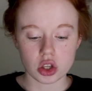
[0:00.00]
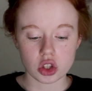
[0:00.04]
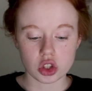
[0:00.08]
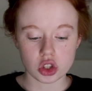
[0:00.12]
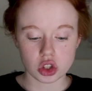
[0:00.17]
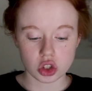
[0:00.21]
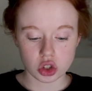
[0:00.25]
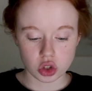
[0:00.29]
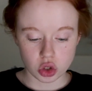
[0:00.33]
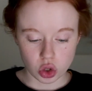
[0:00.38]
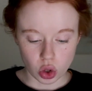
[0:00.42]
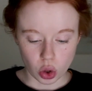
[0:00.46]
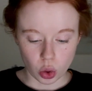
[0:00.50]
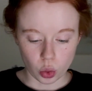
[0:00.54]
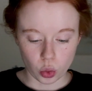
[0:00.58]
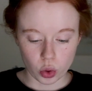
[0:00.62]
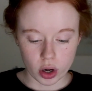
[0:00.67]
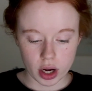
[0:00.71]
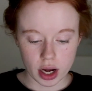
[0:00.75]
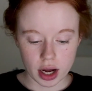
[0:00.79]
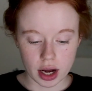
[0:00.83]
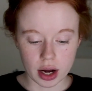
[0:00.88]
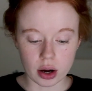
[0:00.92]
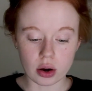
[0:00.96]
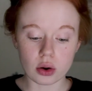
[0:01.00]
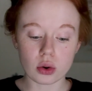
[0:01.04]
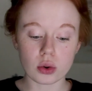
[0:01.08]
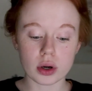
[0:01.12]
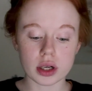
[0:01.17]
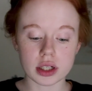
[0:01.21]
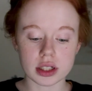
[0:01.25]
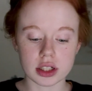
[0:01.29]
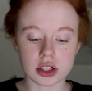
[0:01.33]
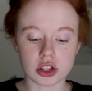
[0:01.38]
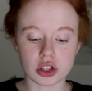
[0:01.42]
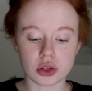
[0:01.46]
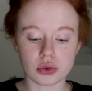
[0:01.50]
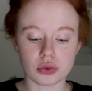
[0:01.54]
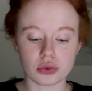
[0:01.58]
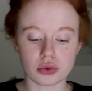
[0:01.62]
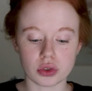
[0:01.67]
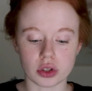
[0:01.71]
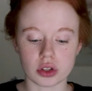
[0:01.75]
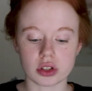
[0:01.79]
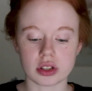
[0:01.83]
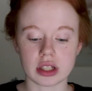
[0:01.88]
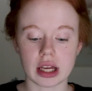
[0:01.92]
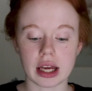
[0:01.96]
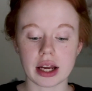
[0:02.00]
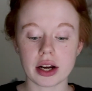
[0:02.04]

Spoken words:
So how did you first